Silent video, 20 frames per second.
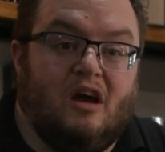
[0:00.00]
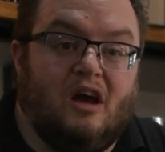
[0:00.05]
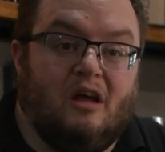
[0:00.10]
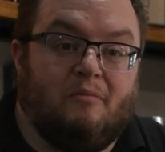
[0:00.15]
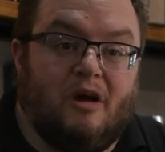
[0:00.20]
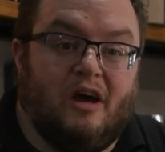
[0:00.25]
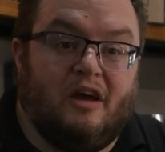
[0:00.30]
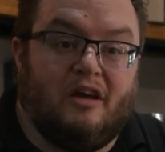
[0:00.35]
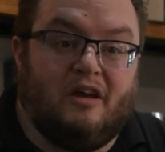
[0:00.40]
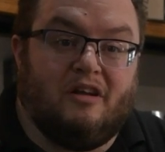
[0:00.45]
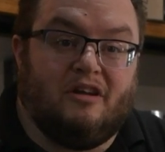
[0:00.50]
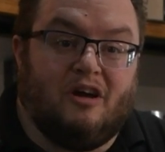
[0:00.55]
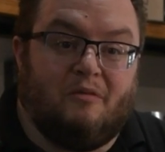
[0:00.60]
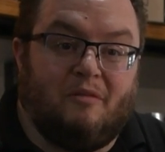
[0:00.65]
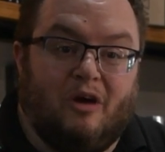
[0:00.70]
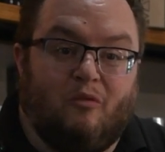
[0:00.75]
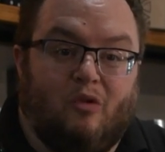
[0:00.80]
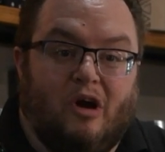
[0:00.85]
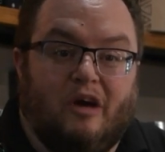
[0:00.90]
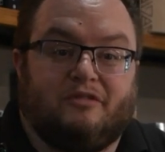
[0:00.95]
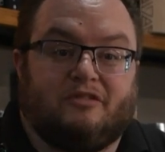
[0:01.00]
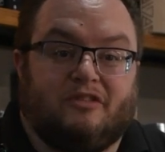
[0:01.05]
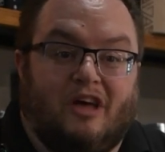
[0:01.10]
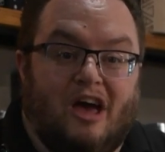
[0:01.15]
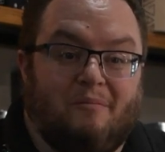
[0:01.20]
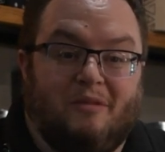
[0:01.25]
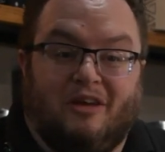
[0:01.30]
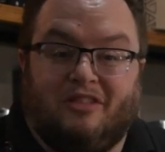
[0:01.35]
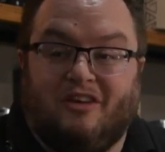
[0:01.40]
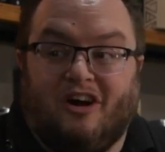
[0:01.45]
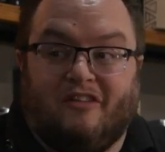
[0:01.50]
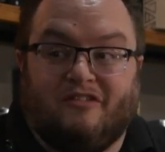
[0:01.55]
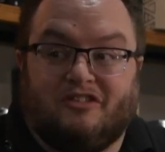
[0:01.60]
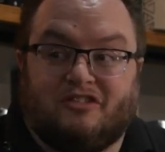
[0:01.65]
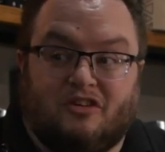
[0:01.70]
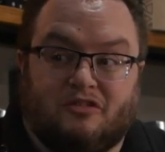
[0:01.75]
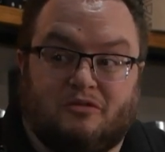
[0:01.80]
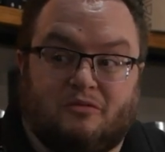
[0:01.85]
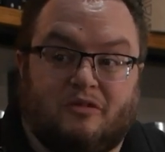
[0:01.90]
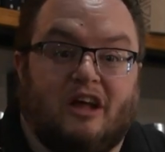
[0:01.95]
And my wife slapped me in the arm
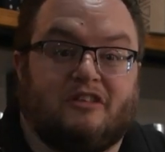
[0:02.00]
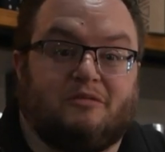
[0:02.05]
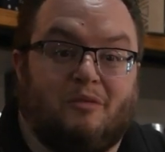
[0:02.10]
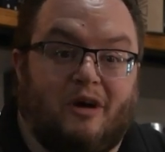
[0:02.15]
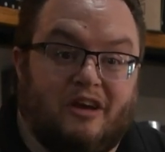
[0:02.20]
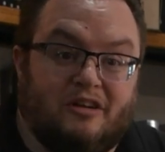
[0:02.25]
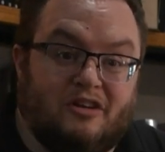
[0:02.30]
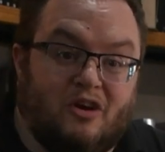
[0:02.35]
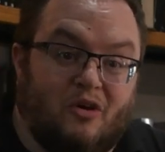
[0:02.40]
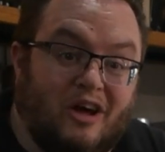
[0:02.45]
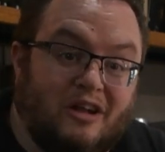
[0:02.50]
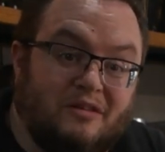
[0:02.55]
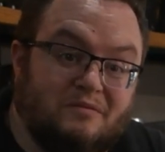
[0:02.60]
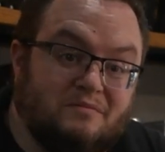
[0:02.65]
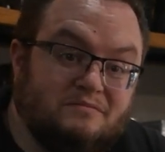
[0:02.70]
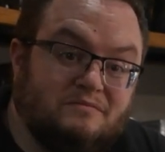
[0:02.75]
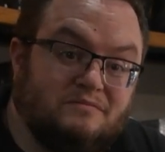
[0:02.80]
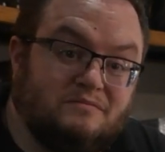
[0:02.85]
and she goes, that's why you do it.